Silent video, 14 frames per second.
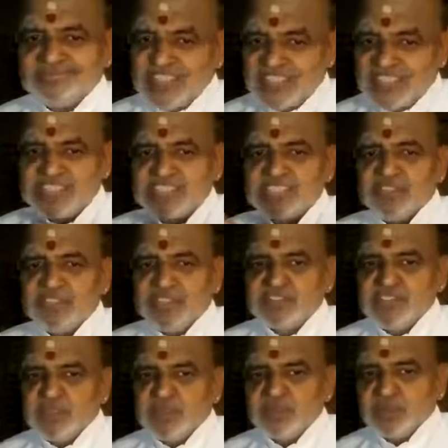I just give an
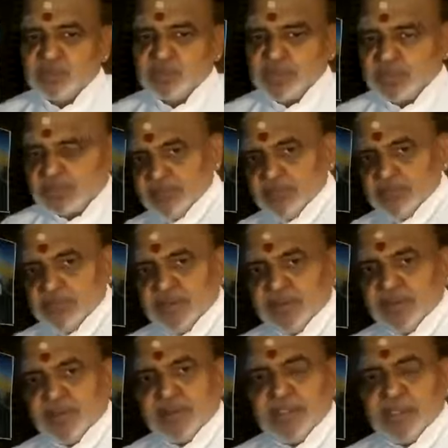example to that. We were
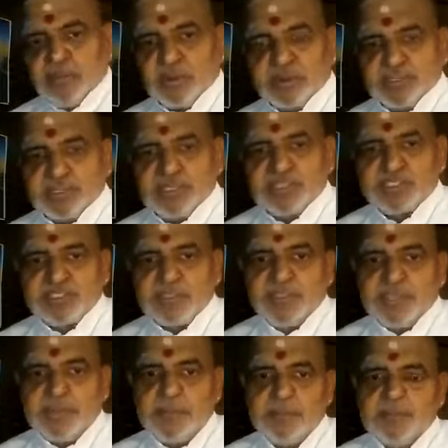talking about
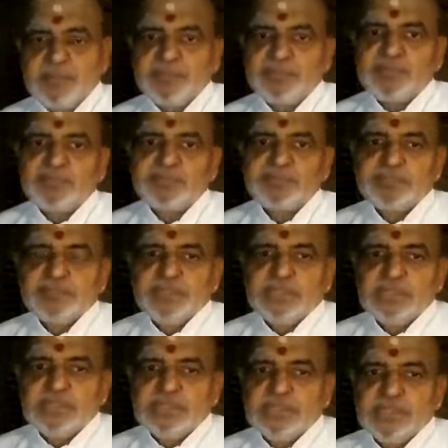yesterday,
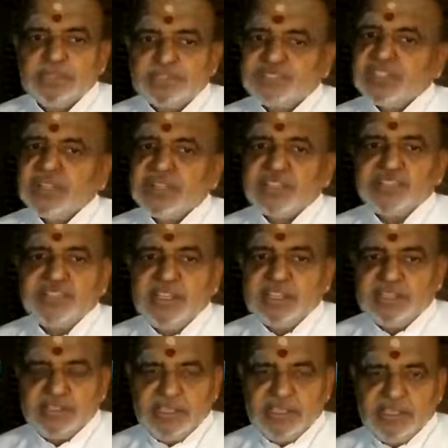Sarthi
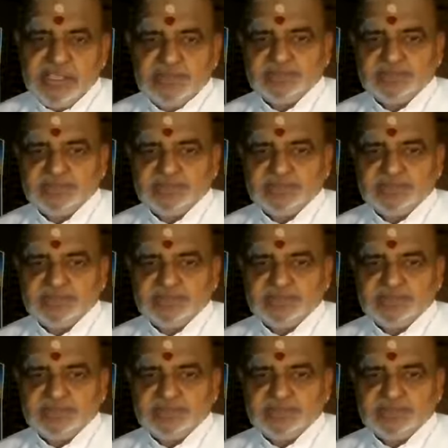and the